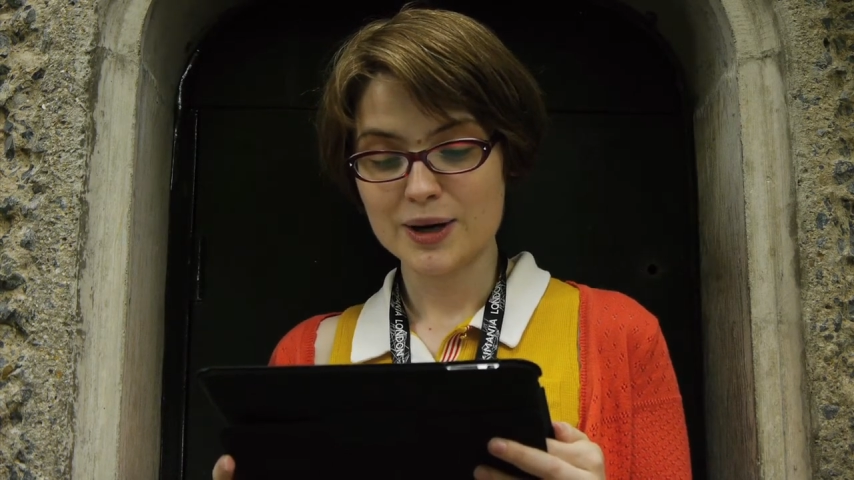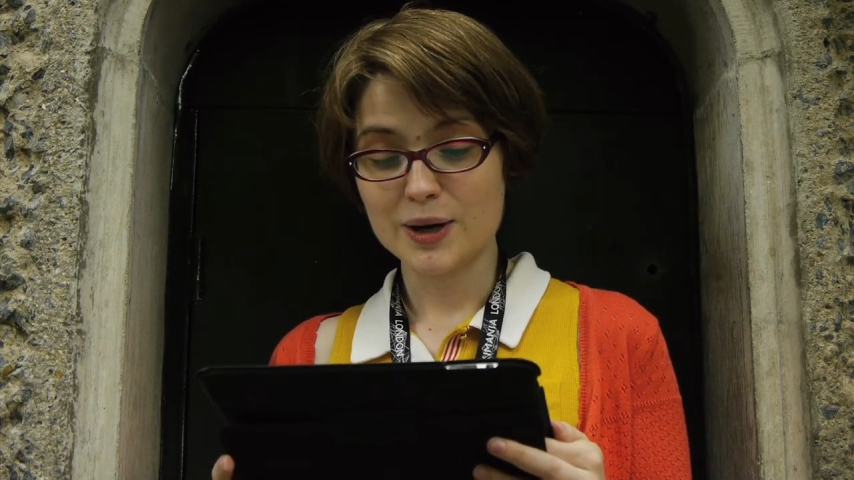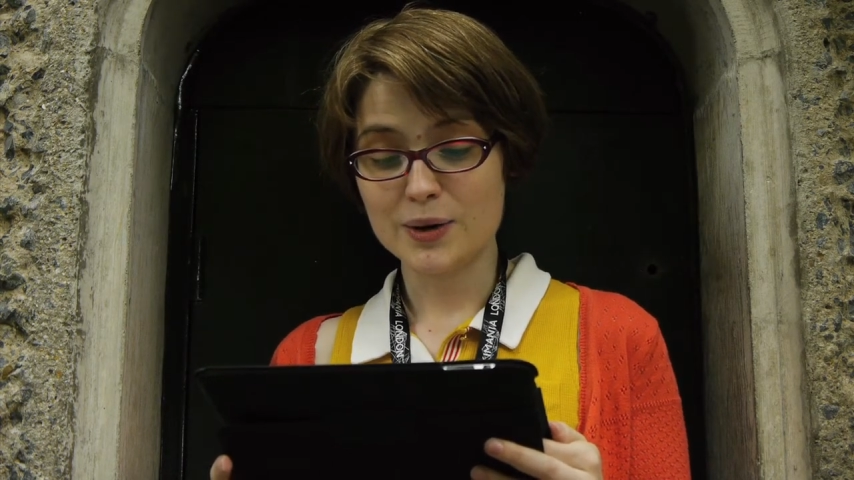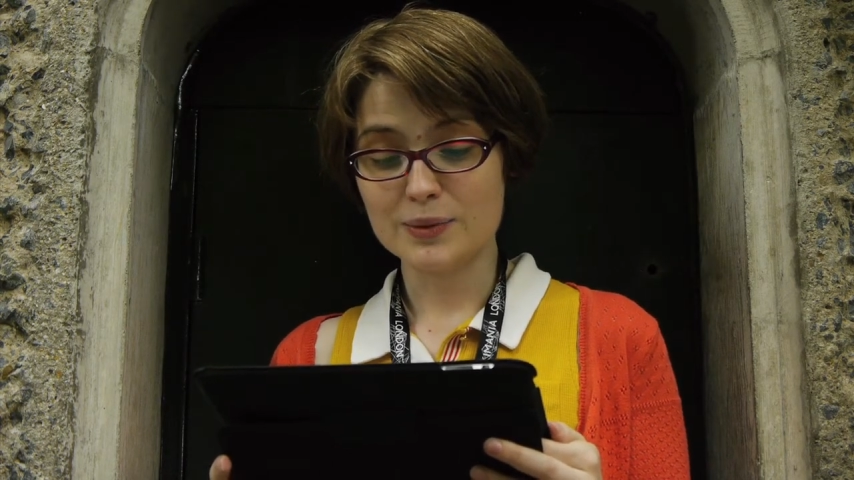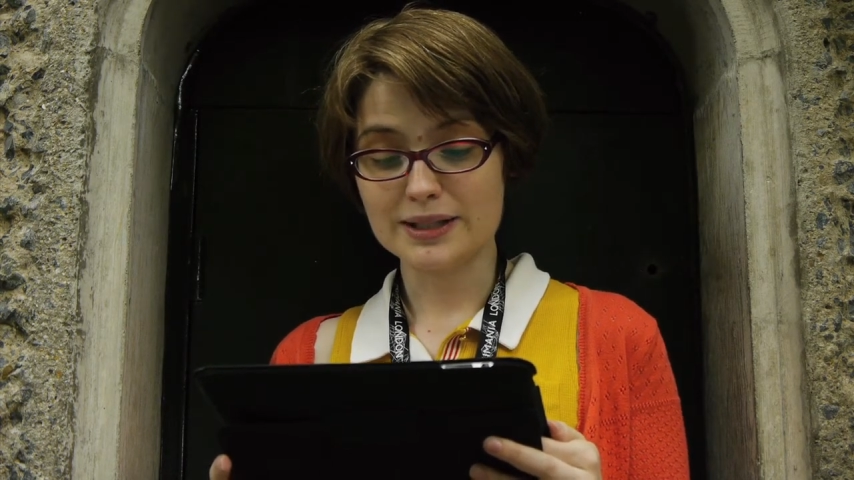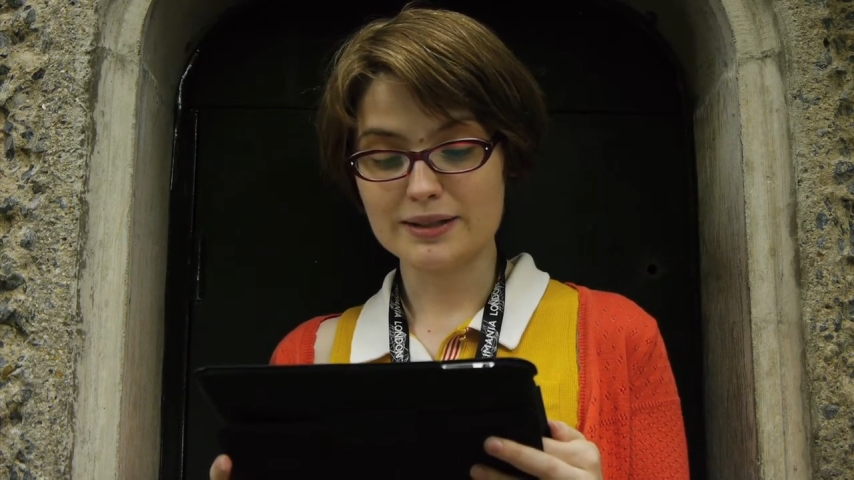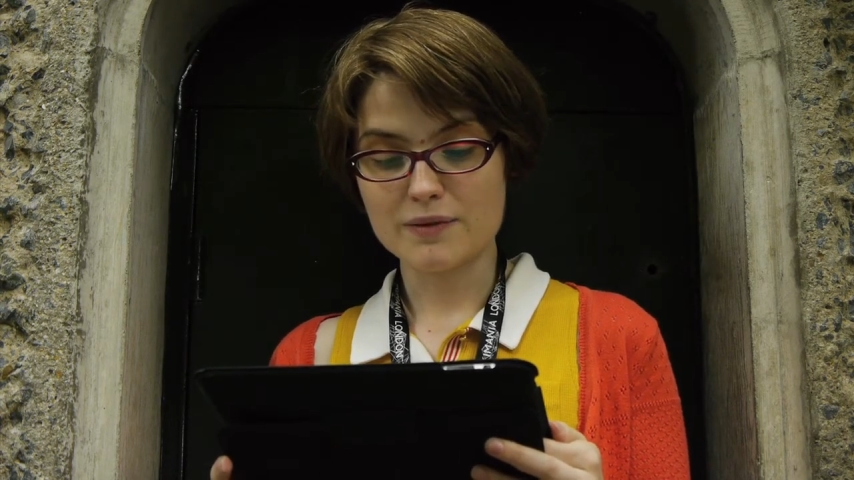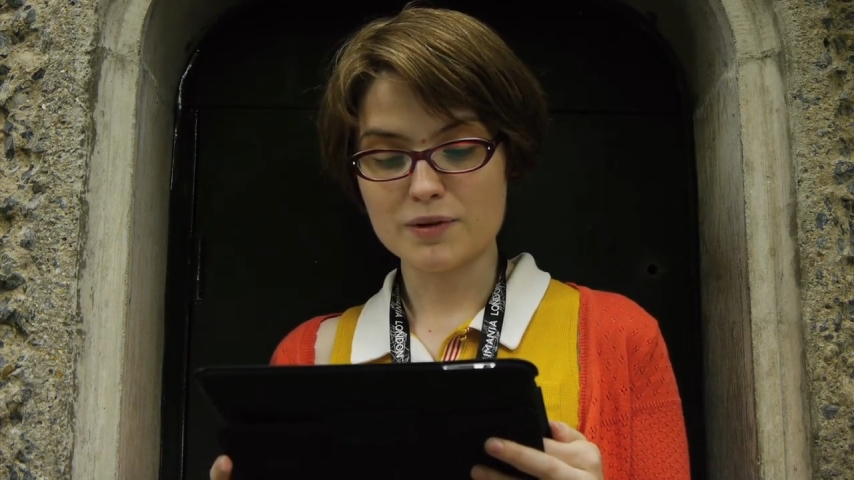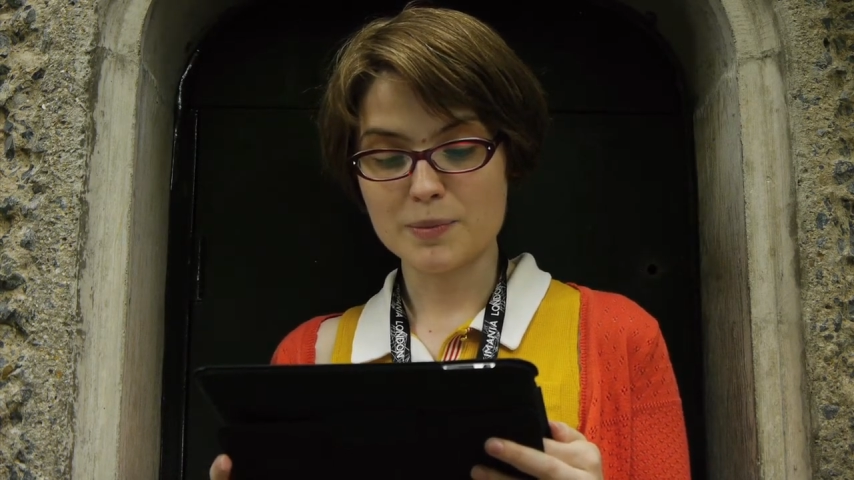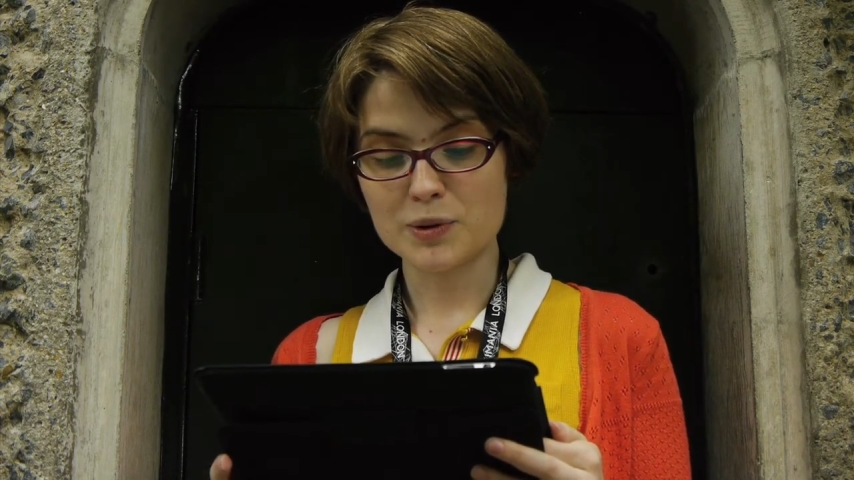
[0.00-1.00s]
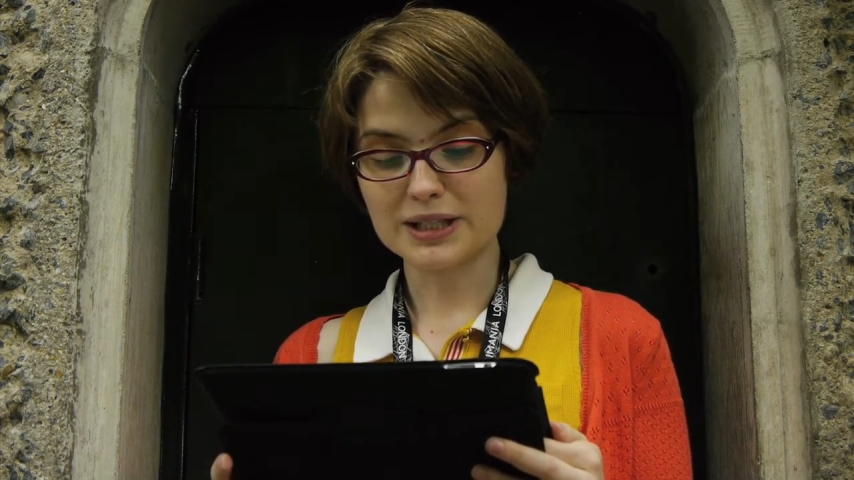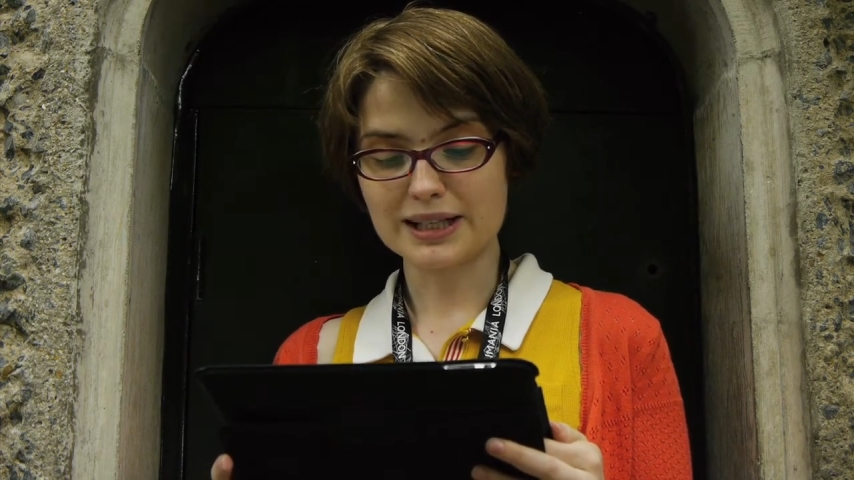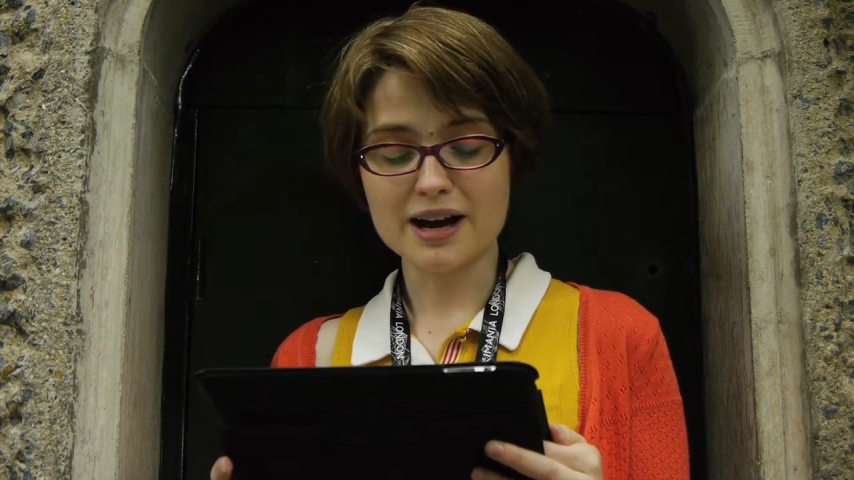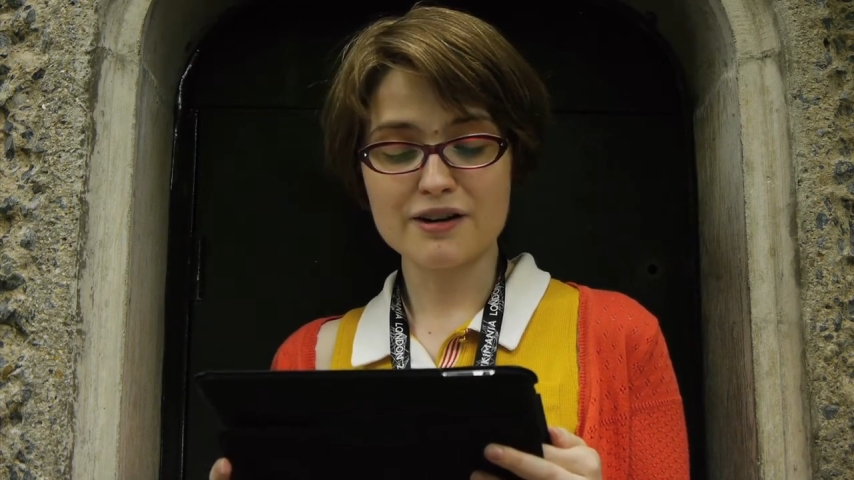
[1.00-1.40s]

who was reportedly